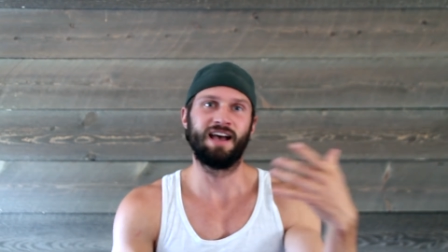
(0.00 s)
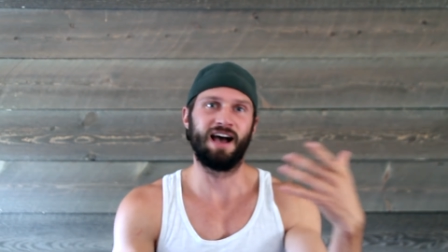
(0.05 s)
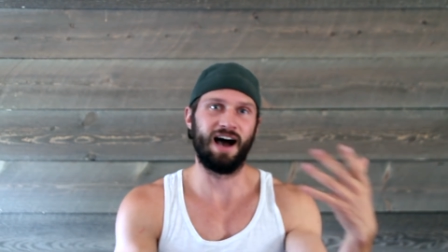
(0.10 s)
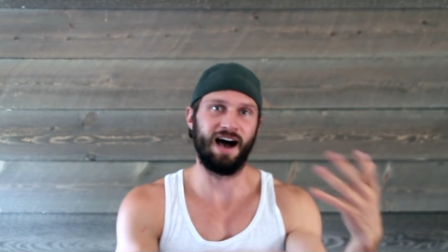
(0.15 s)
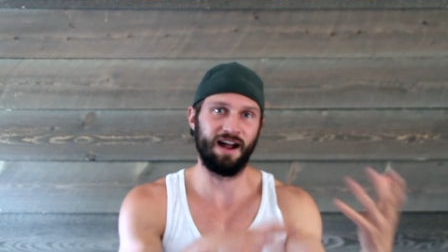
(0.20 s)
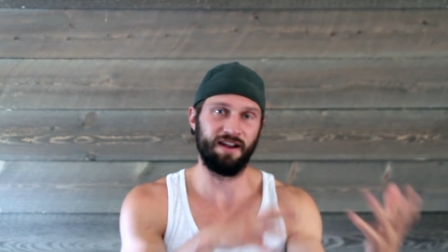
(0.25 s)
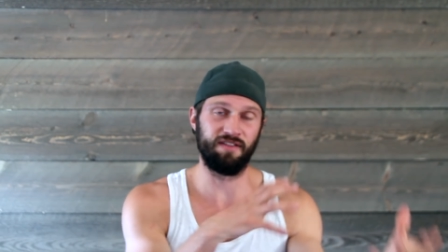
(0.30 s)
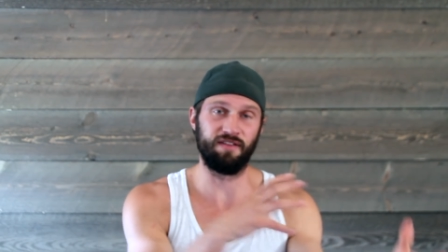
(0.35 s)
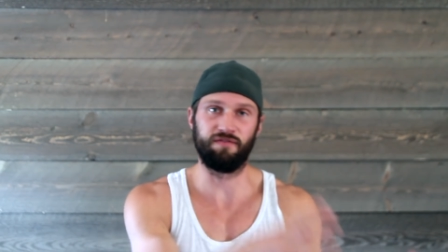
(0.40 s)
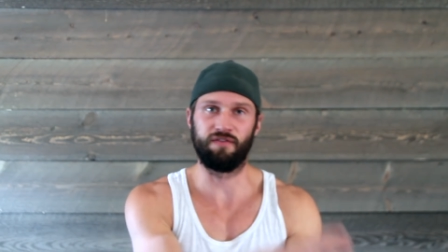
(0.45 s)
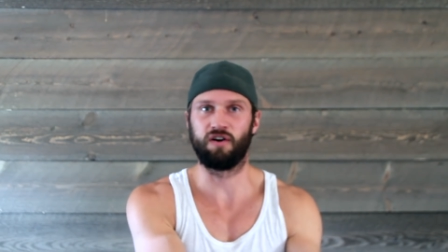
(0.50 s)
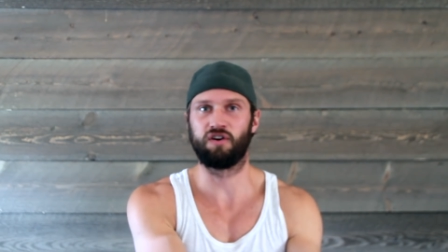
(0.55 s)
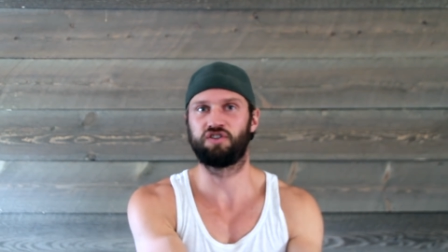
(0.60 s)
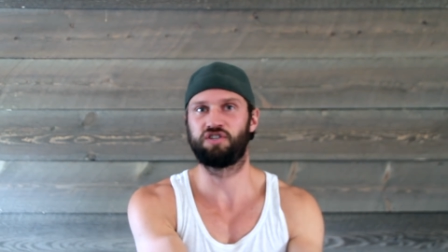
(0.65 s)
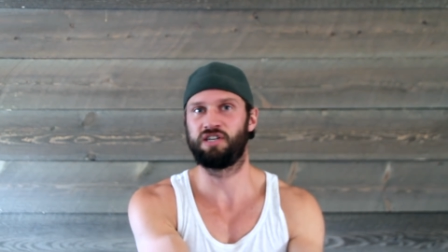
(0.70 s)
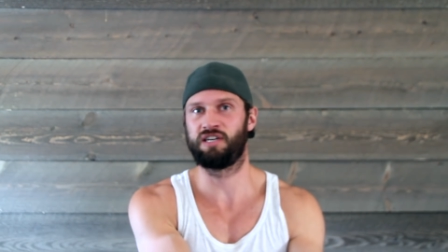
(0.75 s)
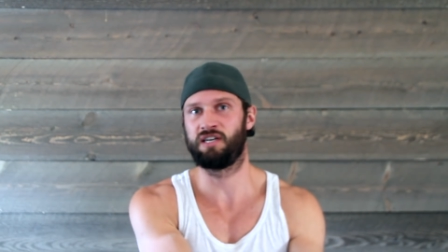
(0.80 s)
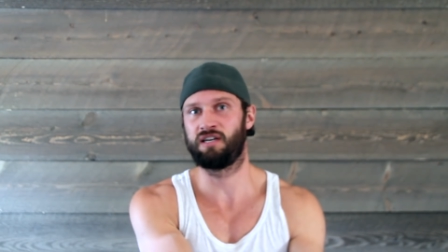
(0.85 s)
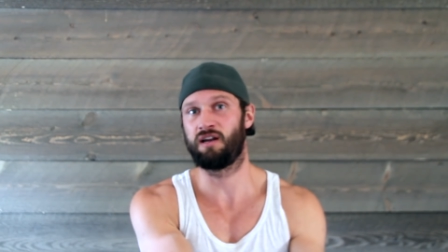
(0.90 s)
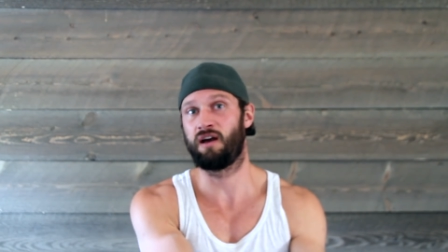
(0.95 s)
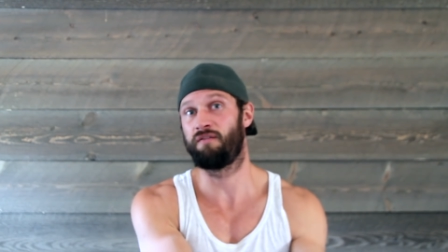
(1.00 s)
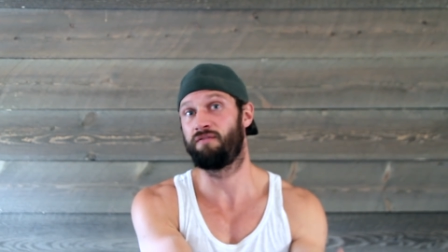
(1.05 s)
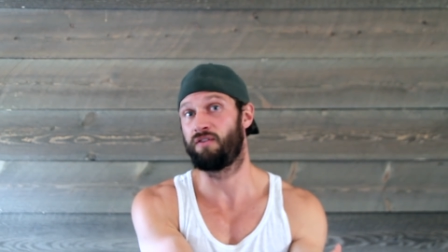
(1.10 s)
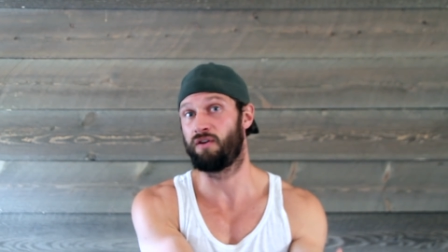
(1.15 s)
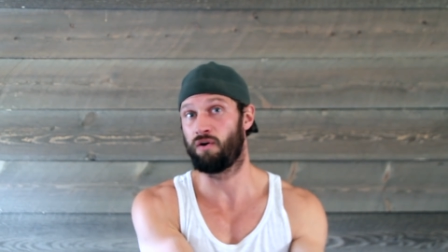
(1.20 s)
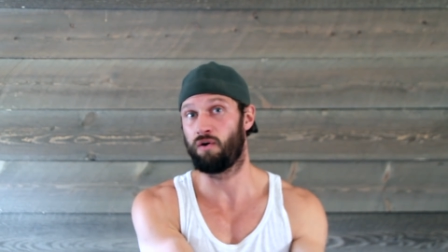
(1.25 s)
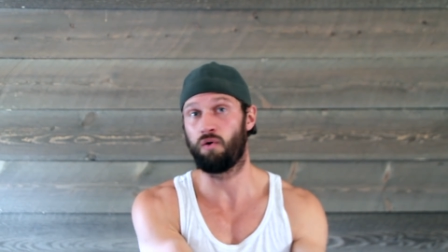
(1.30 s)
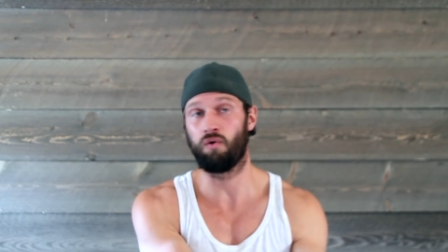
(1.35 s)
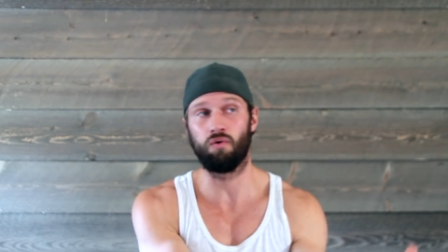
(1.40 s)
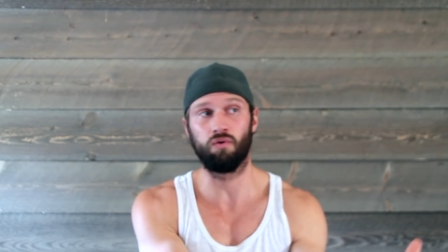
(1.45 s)
on the function of
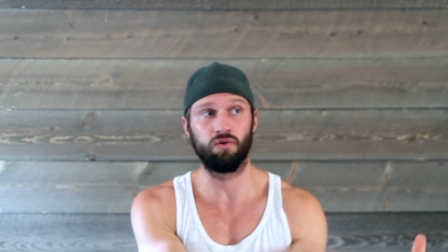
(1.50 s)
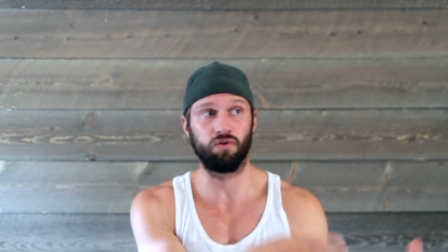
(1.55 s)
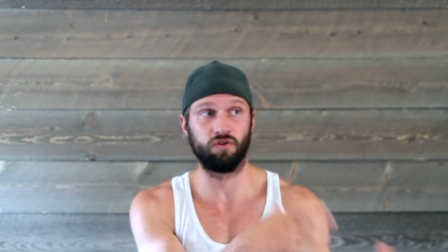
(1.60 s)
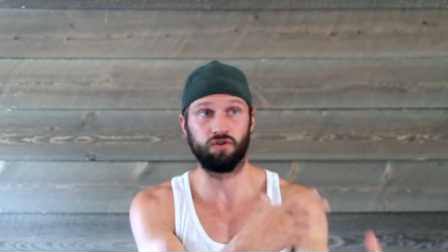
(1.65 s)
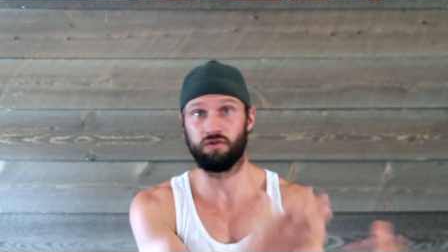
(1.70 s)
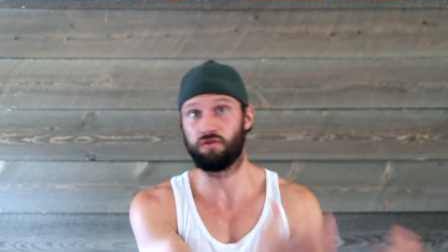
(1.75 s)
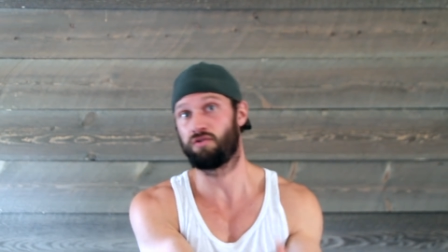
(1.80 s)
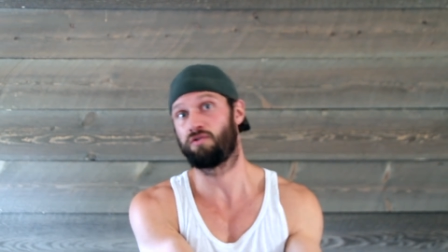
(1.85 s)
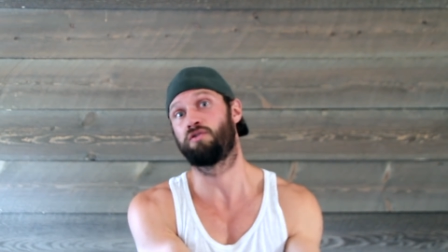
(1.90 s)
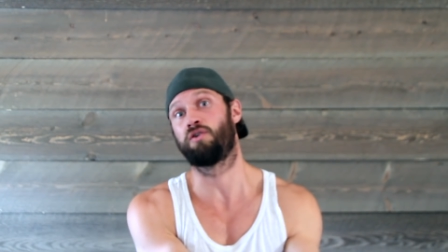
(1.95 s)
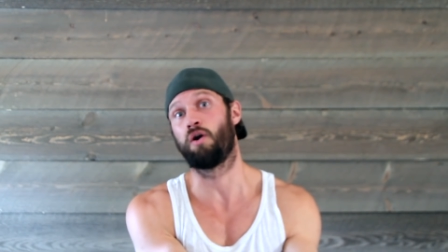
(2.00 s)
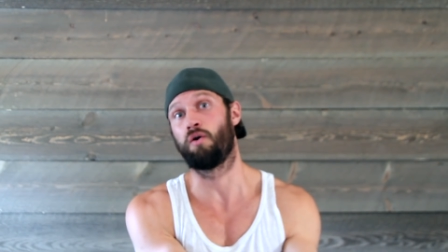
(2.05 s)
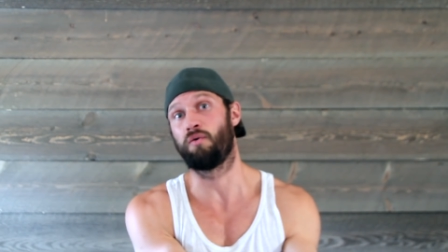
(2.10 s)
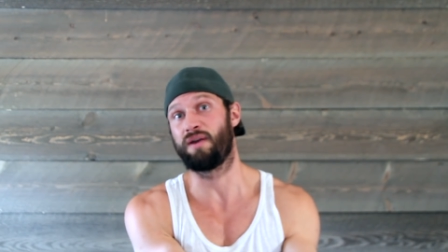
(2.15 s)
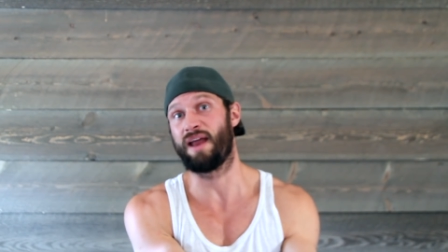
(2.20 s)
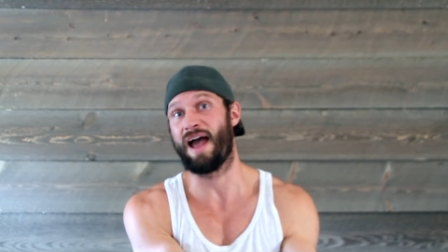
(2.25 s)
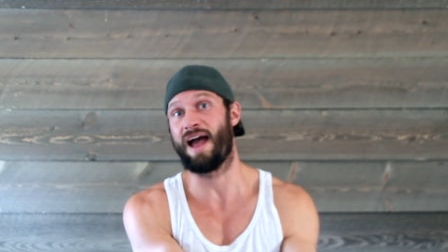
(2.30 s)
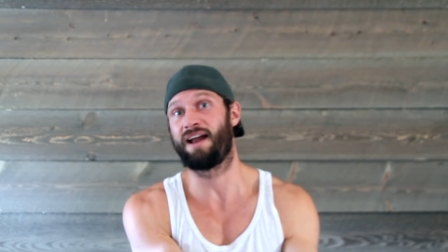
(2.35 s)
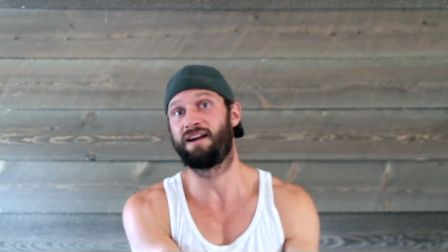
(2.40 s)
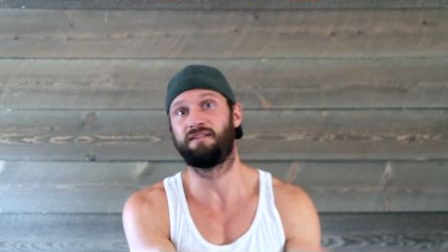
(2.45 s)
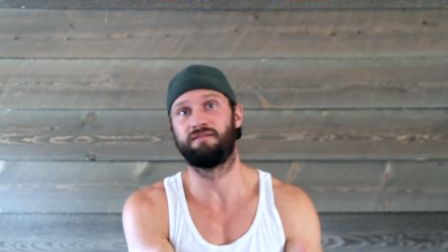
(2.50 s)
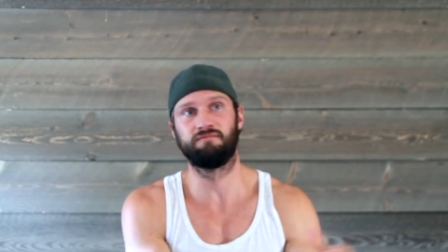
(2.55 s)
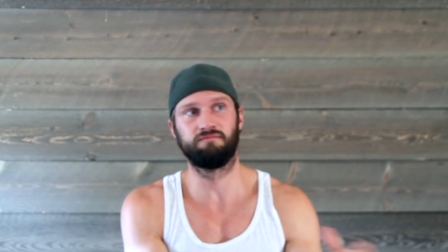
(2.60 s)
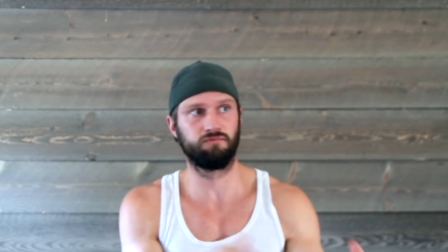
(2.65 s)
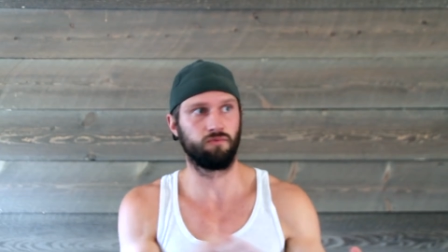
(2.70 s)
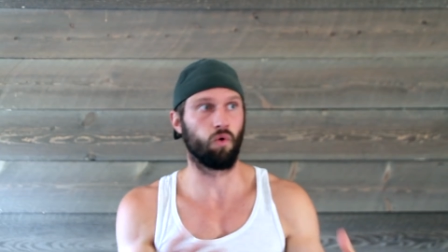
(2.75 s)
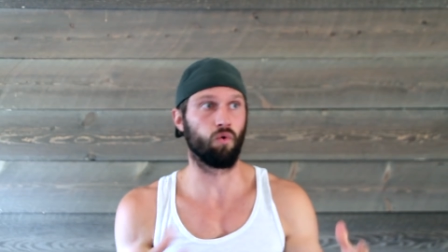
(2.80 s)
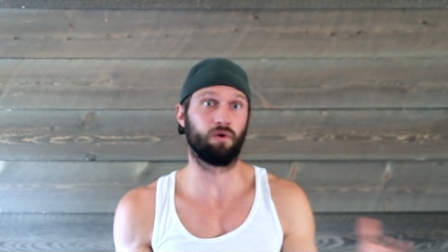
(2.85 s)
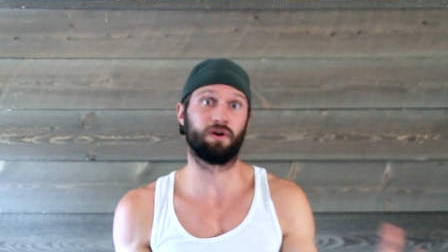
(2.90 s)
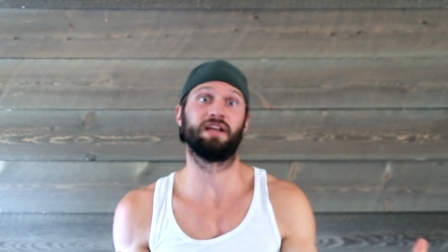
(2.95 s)
the whole gonad
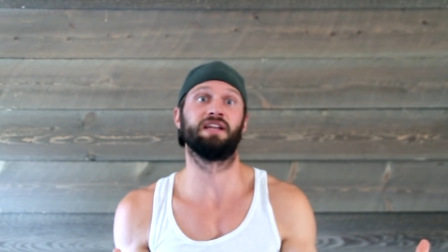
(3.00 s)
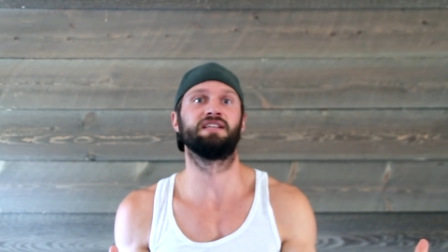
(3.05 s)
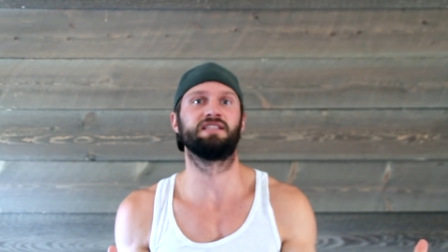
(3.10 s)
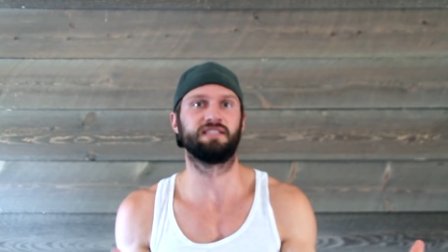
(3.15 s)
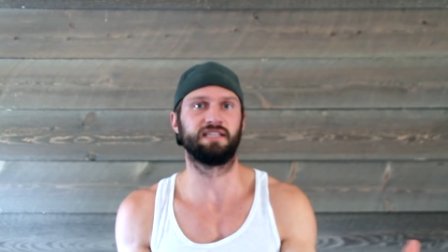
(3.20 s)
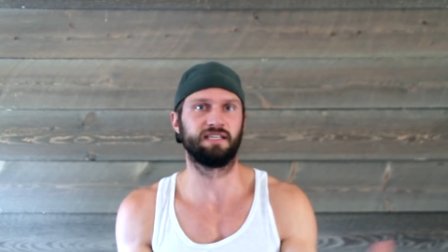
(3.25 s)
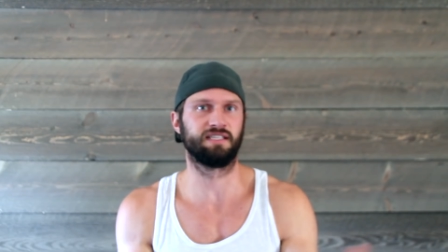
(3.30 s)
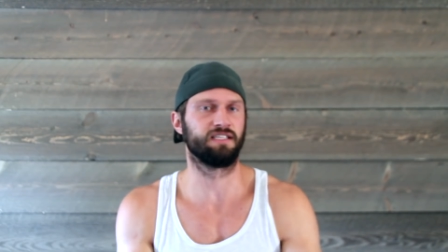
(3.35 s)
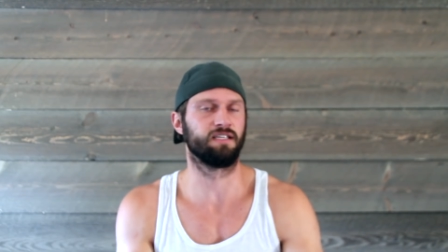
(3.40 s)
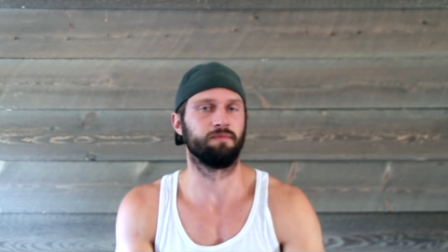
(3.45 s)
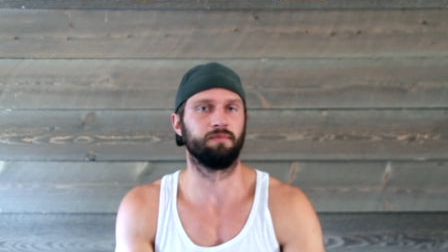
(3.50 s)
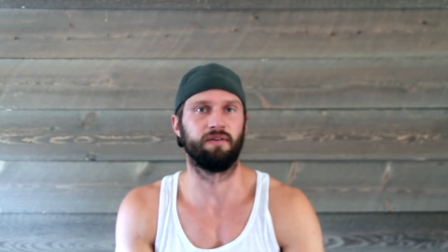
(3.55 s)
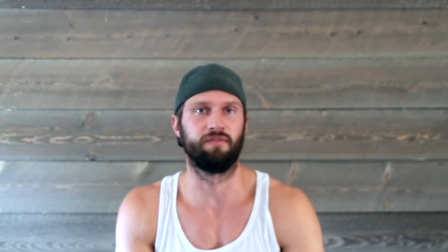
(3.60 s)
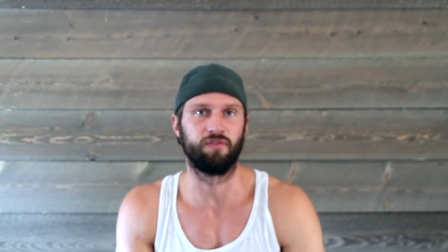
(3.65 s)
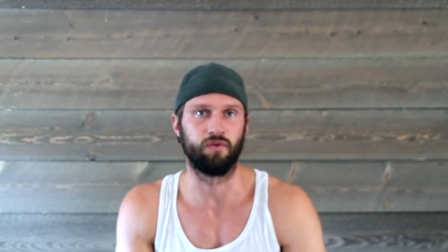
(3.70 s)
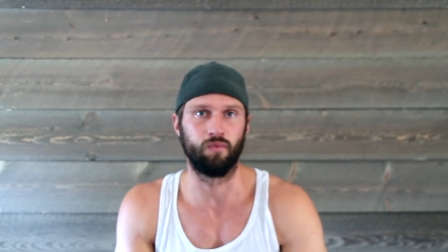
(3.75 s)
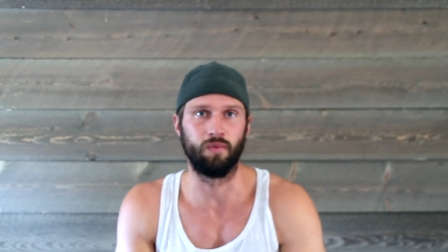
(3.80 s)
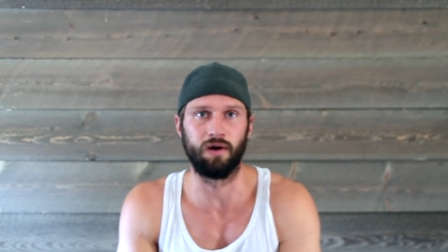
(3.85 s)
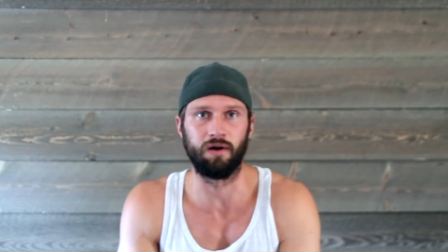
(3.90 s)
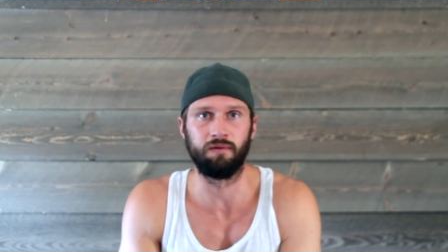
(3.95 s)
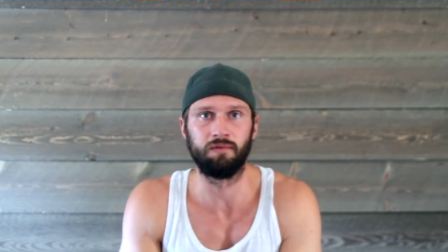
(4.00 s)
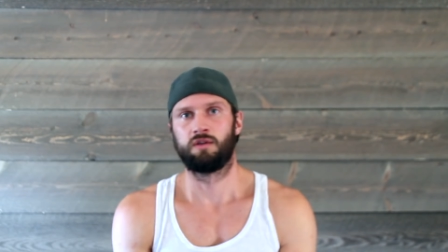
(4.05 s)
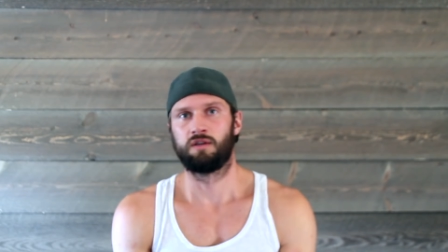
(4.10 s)
organ system, if you will.